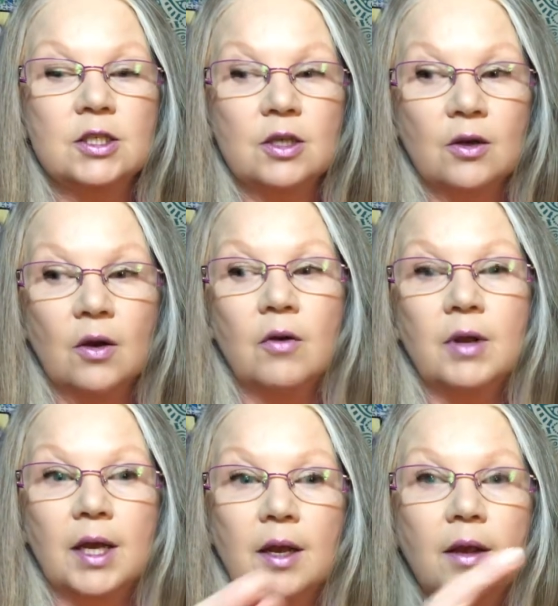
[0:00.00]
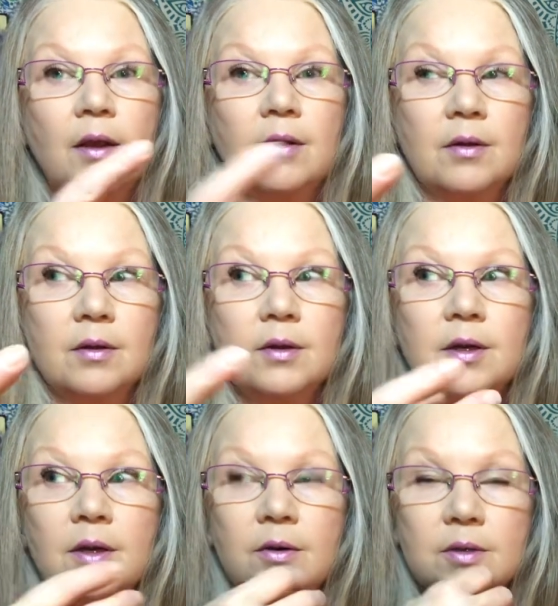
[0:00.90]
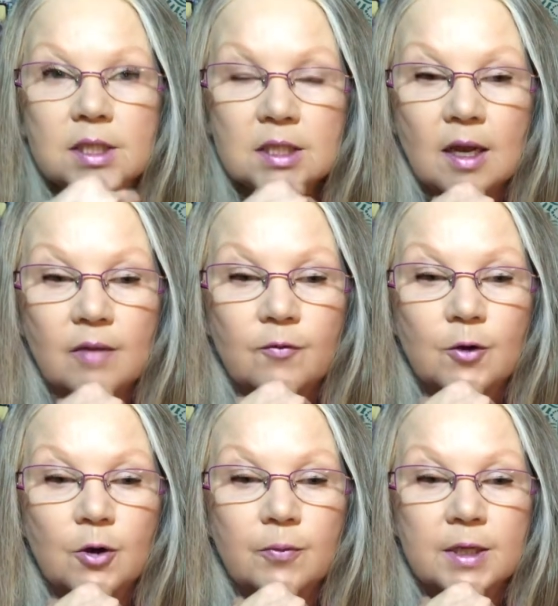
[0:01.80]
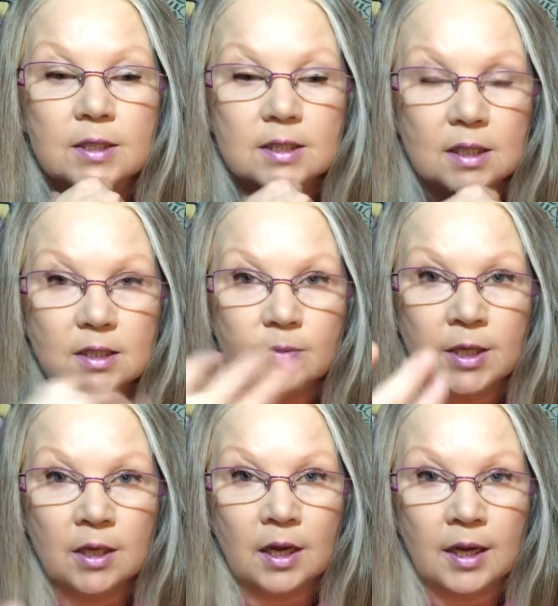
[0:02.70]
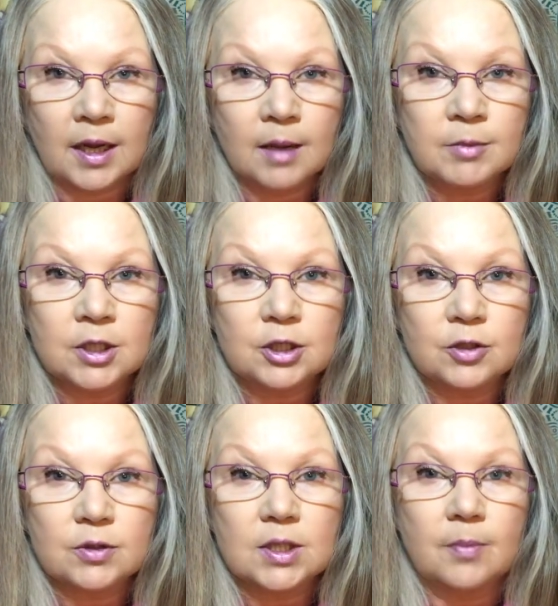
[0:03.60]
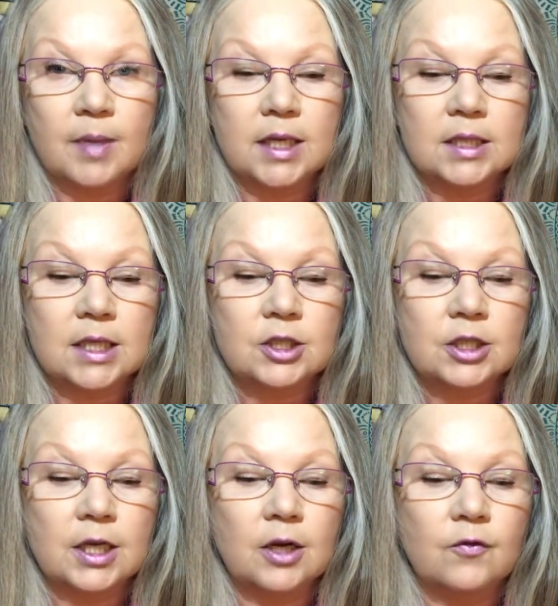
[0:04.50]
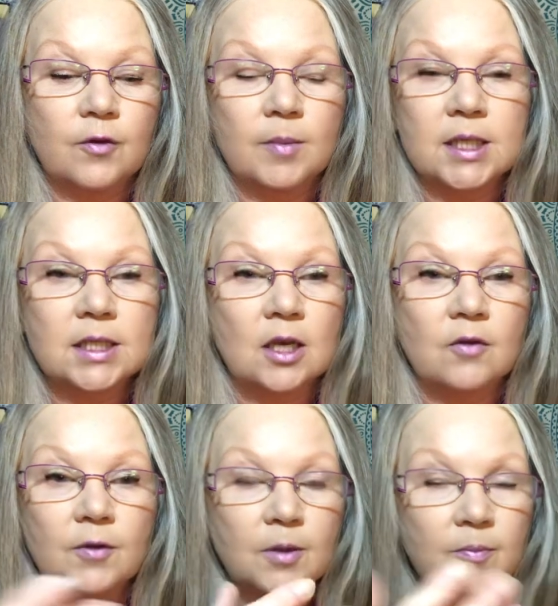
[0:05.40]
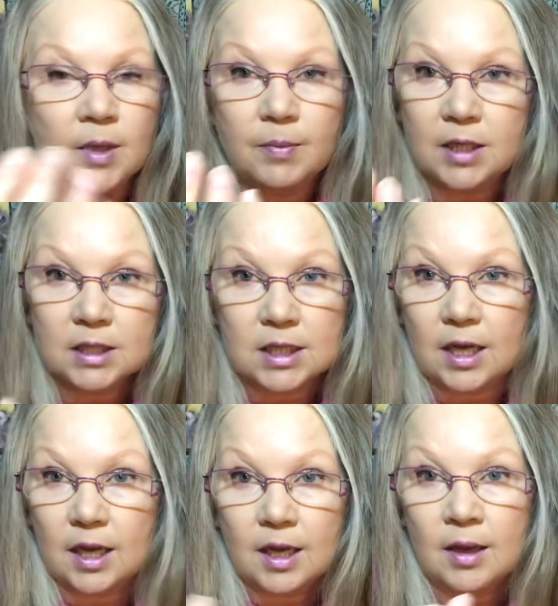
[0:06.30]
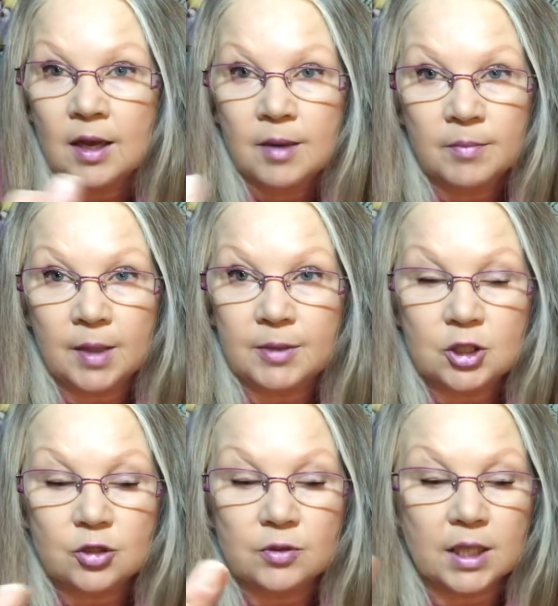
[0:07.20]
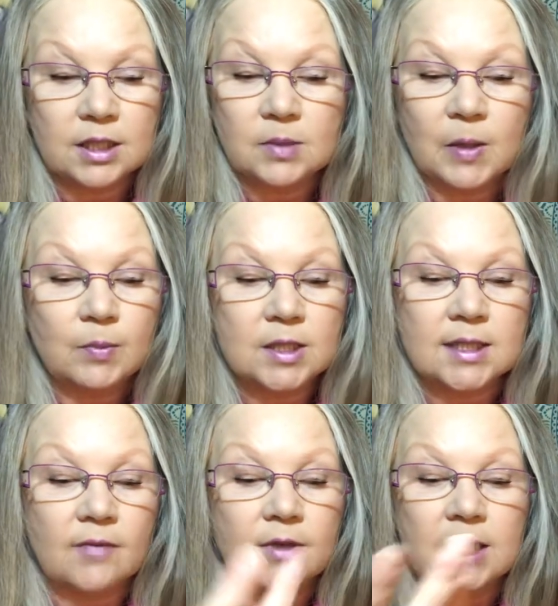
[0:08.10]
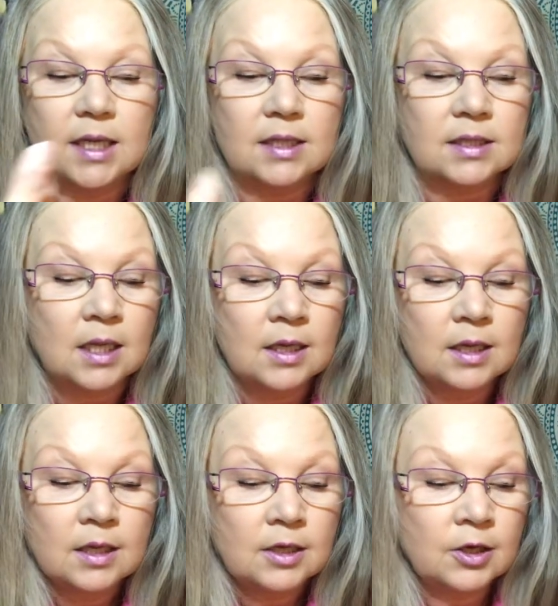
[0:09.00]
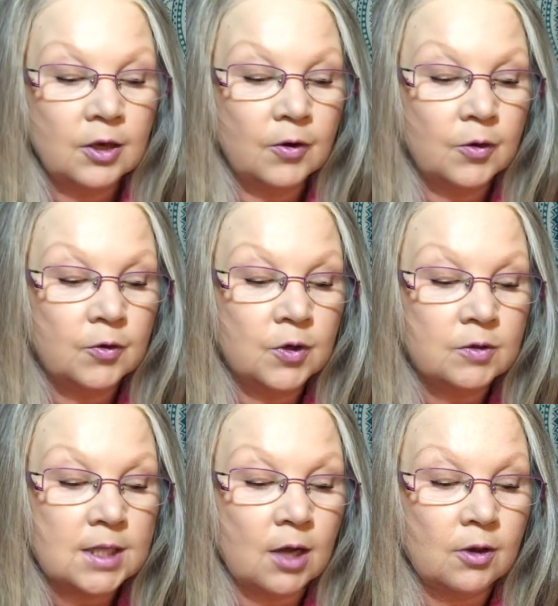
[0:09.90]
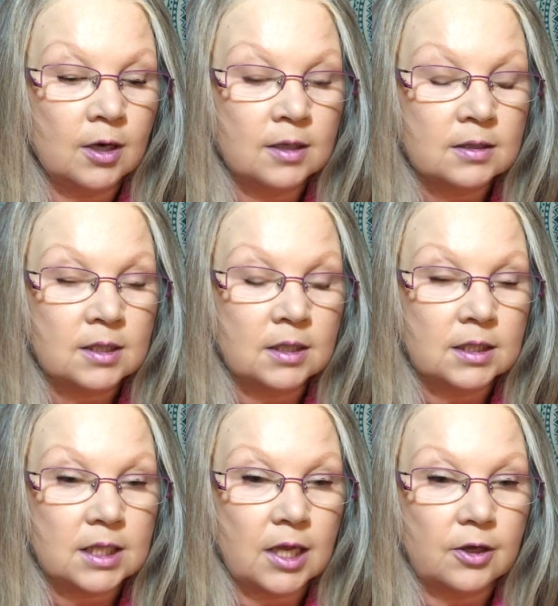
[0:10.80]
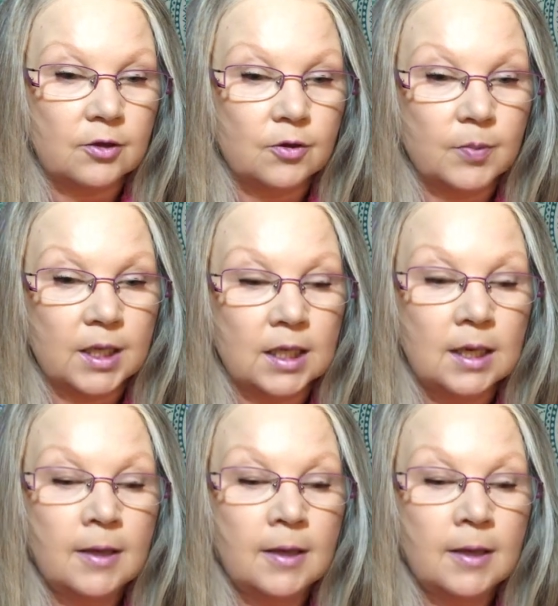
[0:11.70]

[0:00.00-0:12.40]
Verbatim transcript: go, okay, you know, it's time for a reassessment. I am going to do some meditation here for myself. Maybe a day, maybe two days, maybe seven days. You know, who knows how long it's going to take you, but